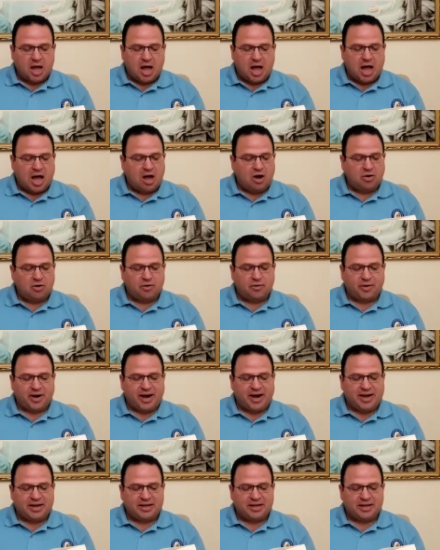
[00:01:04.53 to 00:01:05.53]
How
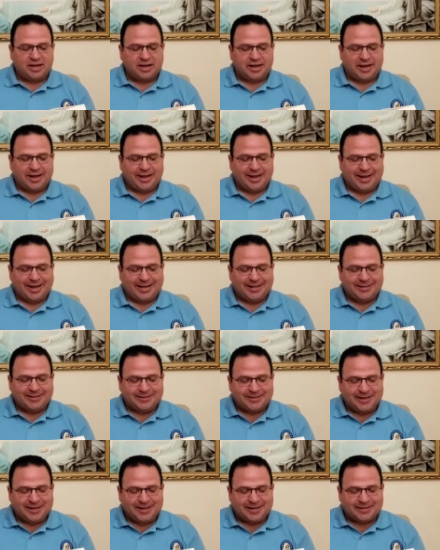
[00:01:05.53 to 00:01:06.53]
great
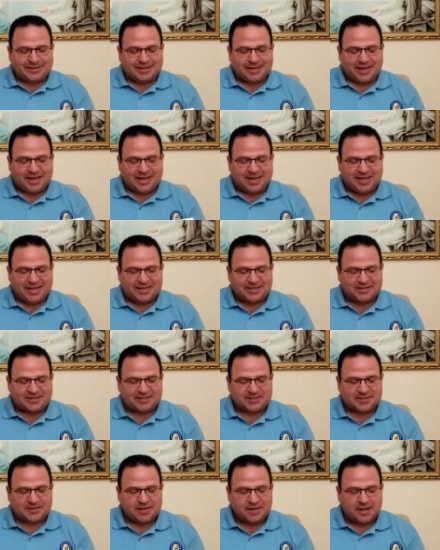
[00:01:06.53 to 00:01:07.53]
indeed
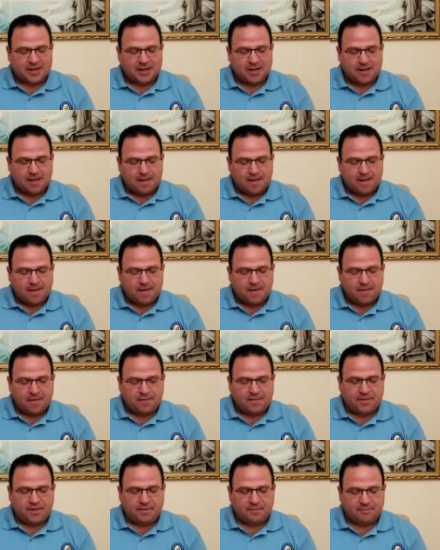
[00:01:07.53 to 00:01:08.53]
is
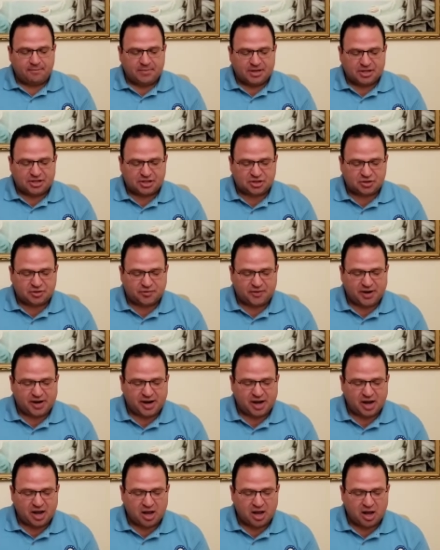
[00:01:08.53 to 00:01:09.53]
the
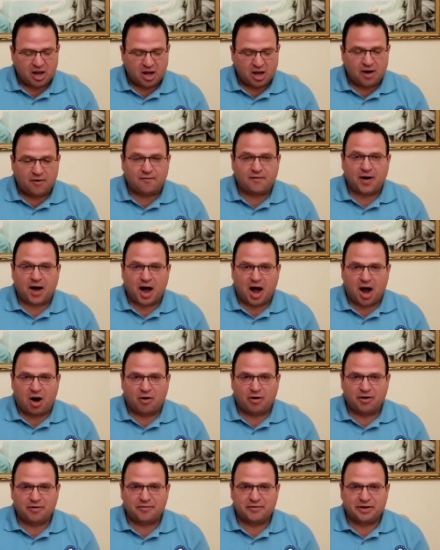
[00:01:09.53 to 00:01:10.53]
mystery of
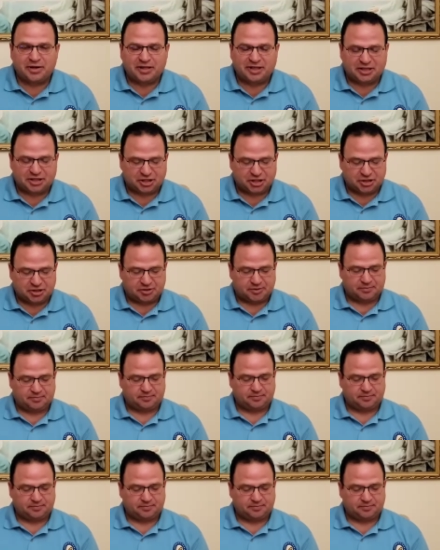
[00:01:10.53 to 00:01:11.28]
our religion.